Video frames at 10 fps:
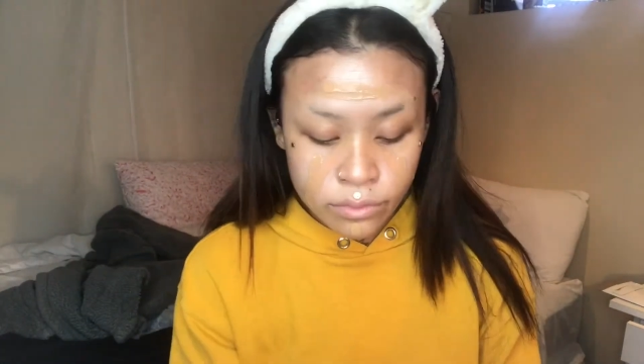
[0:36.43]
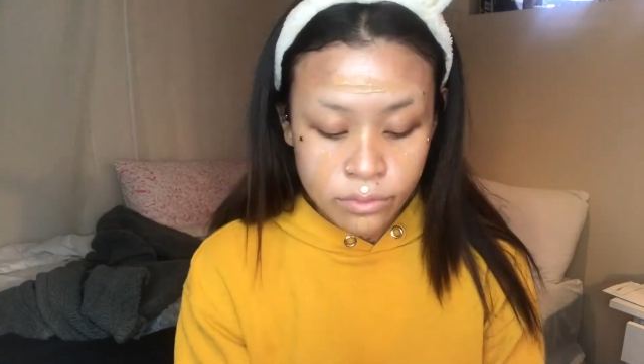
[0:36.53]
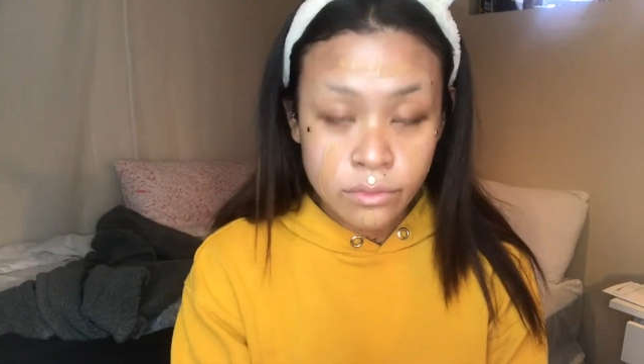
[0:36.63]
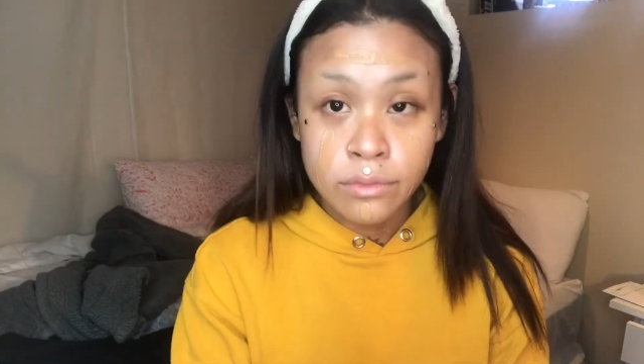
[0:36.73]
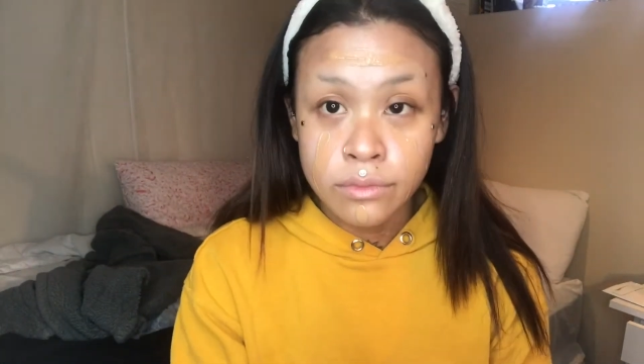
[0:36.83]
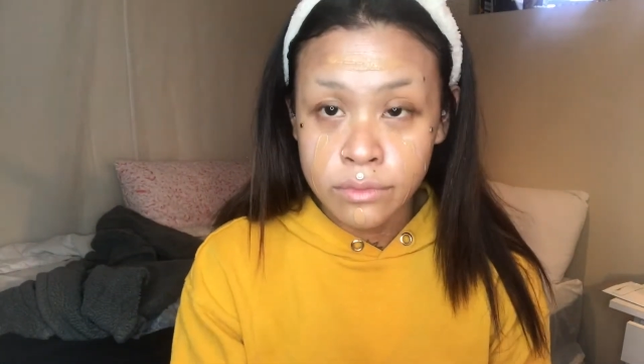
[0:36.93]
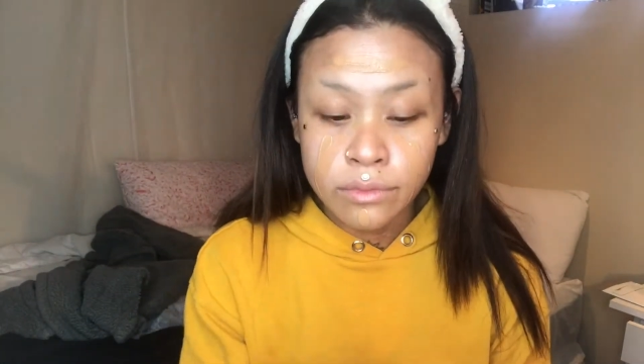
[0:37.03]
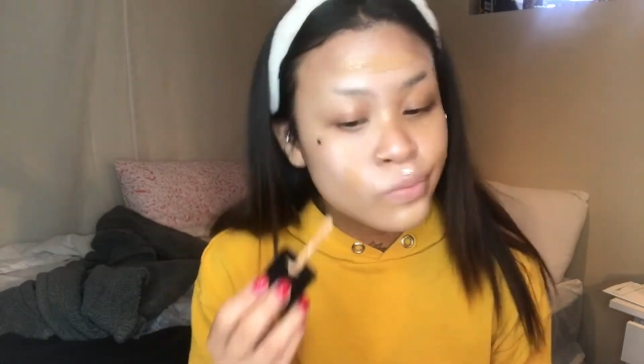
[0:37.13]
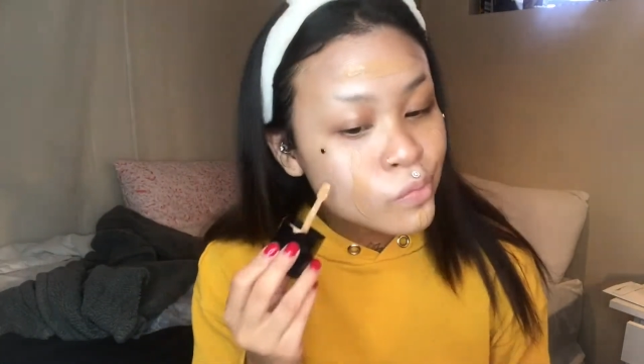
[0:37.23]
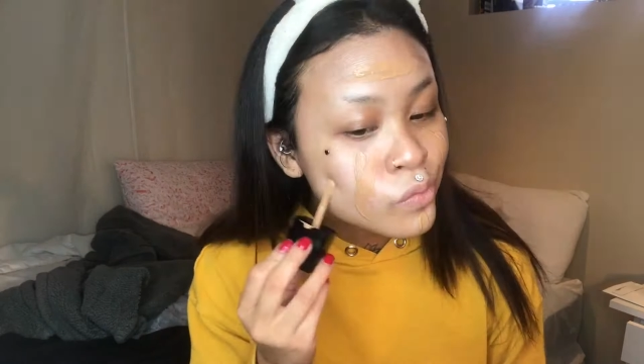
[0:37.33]
which I
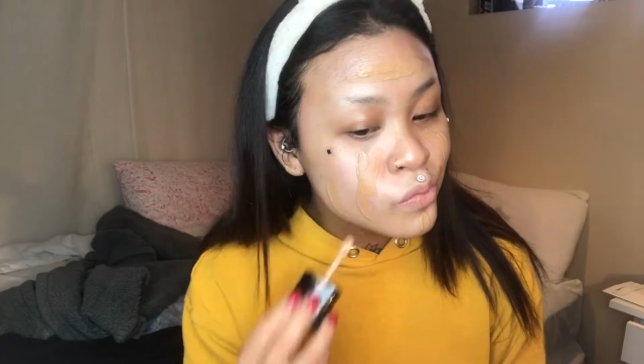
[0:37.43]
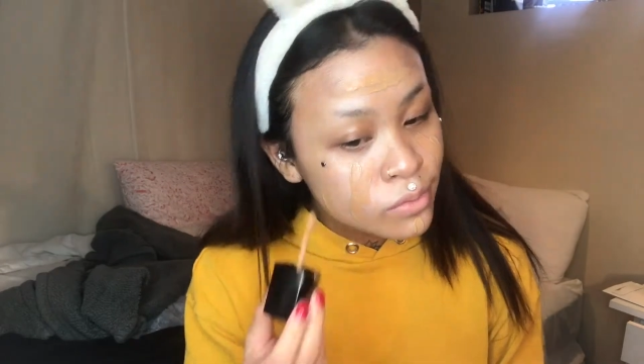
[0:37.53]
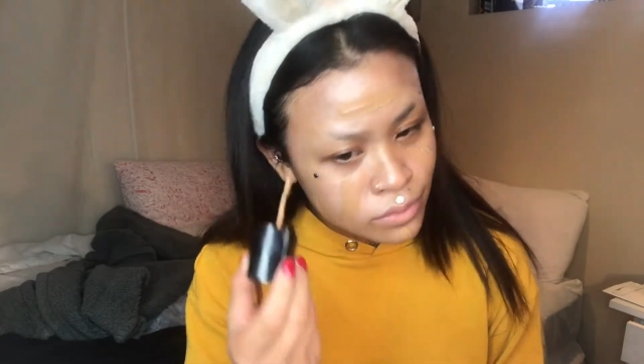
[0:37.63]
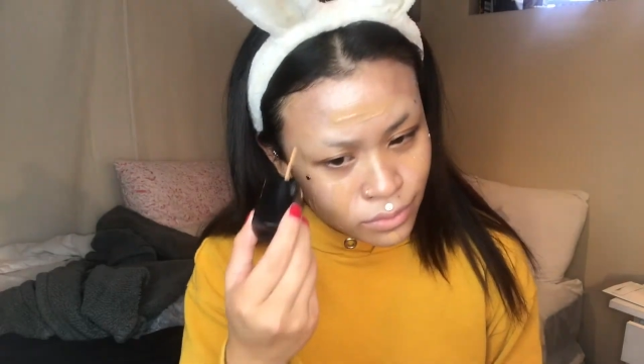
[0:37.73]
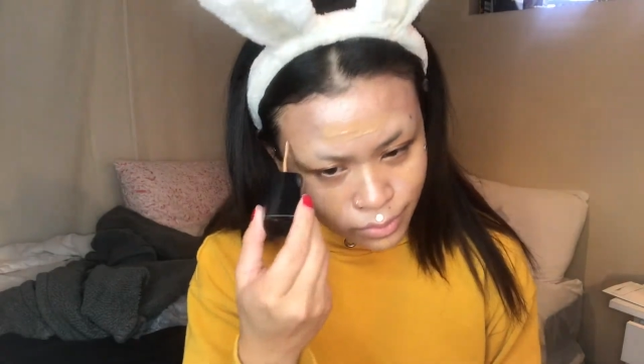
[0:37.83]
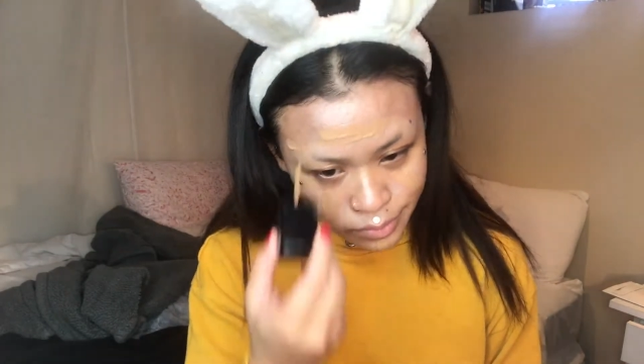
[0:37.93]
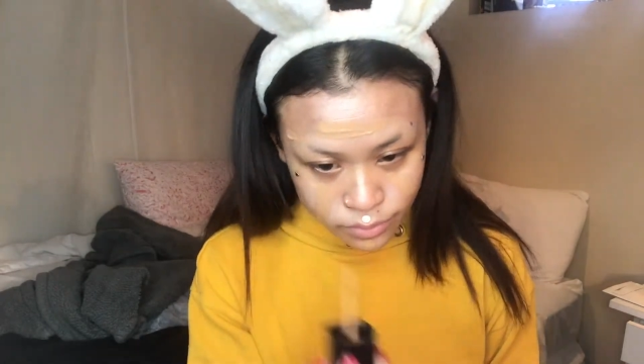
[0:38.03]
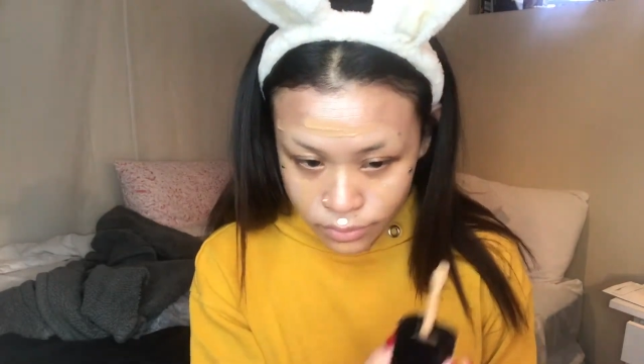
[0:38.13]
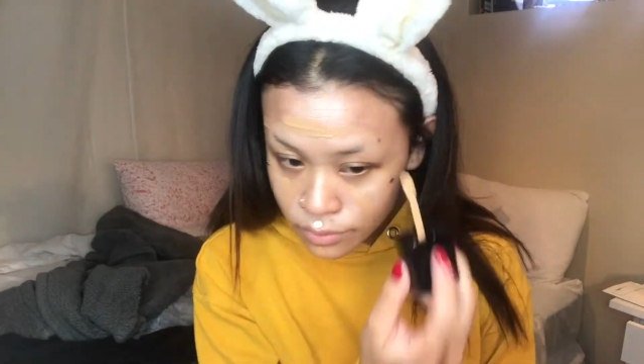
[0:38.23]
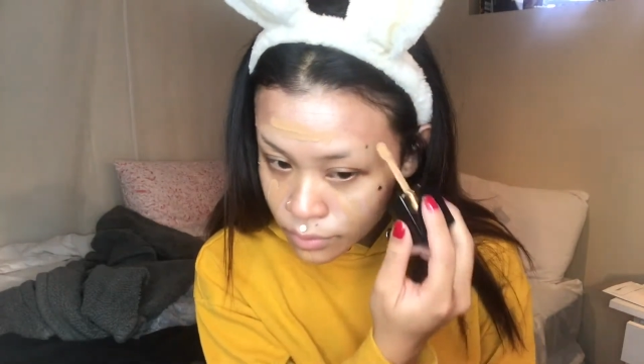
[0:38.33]
actually really
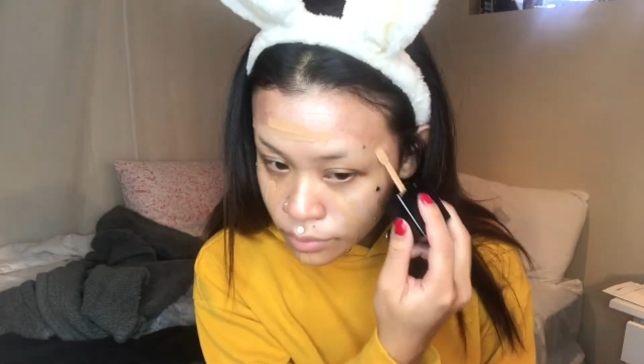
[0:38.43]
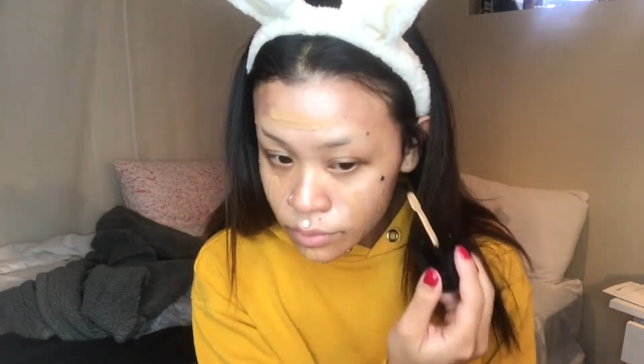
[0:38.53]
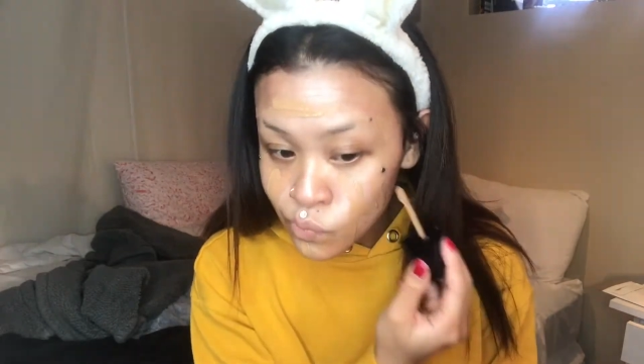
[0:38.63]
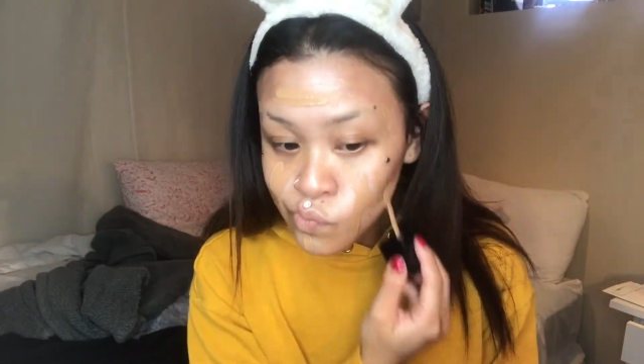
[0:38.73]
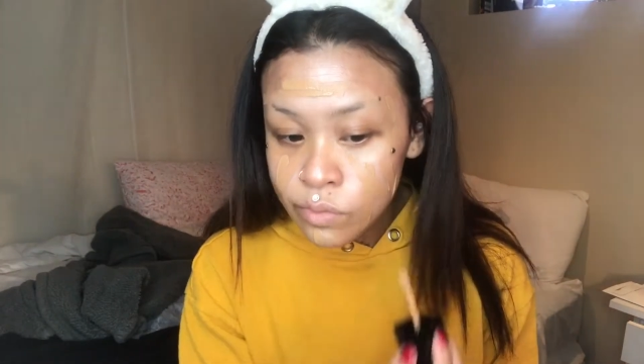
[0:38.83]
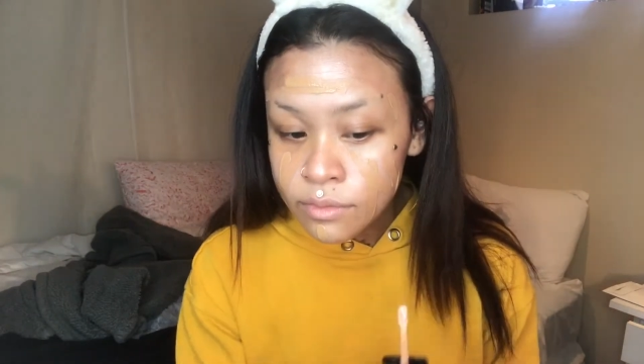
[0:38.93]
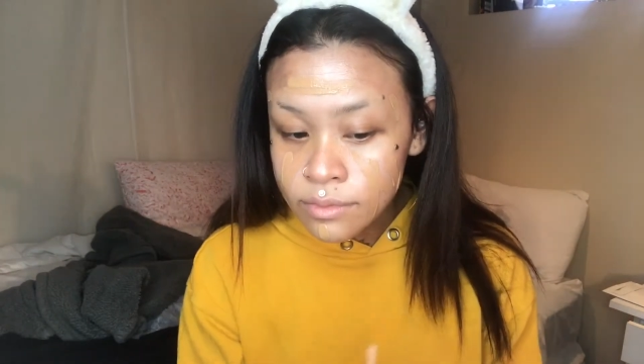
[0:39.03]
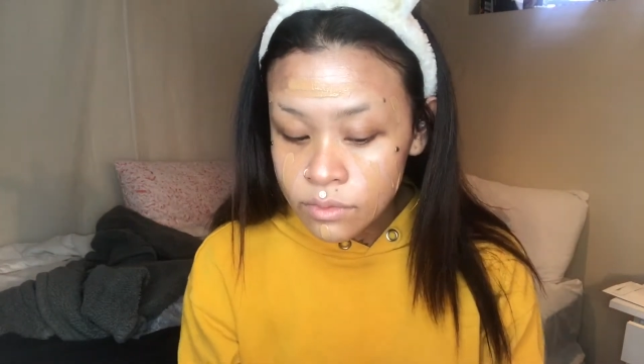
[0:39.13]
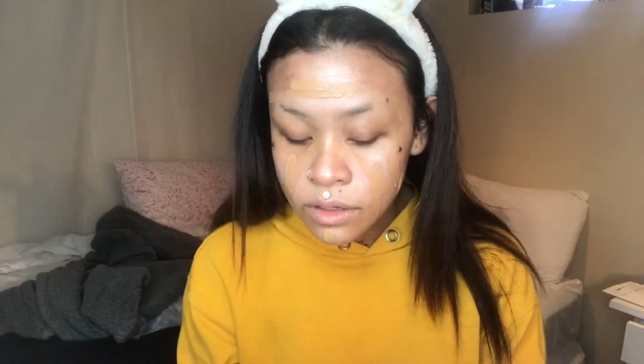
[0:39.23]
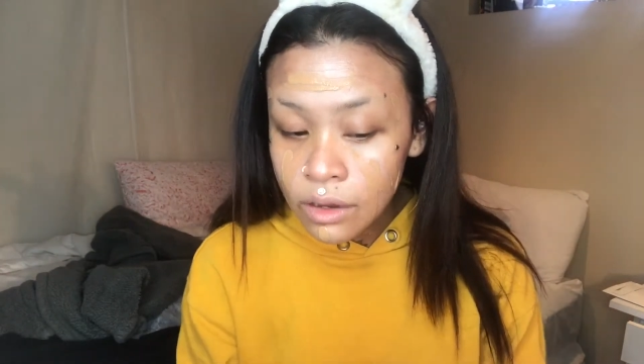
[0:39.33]

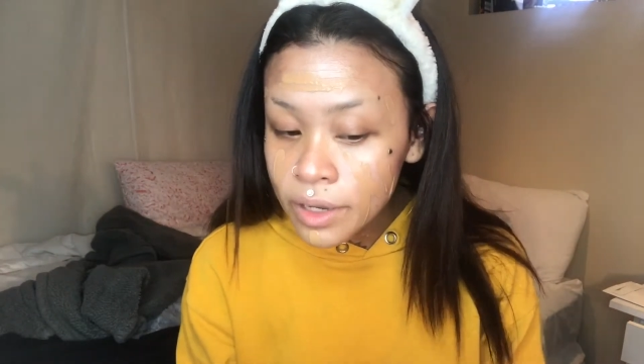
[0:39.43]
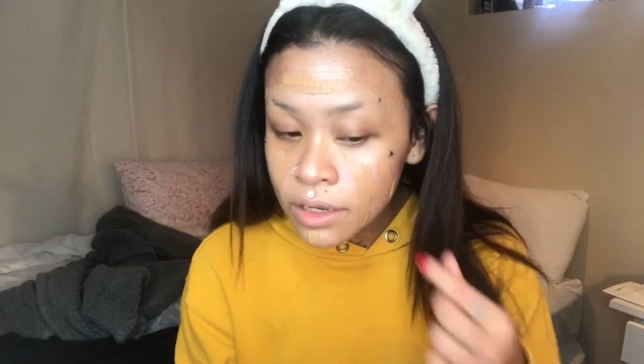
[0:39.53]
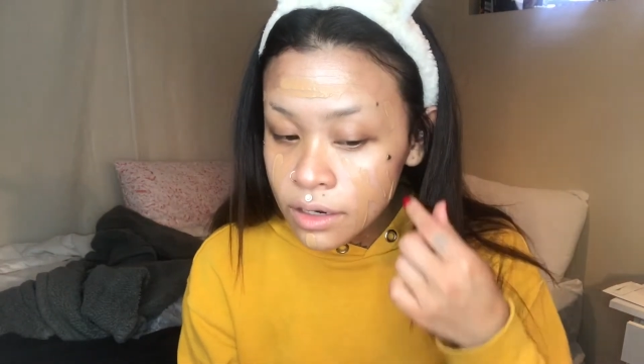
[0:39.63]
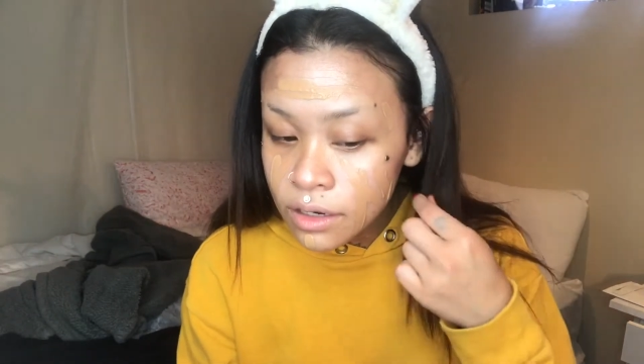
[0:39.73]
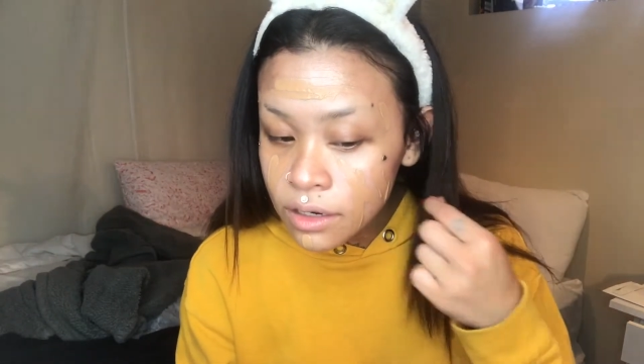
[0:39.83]
love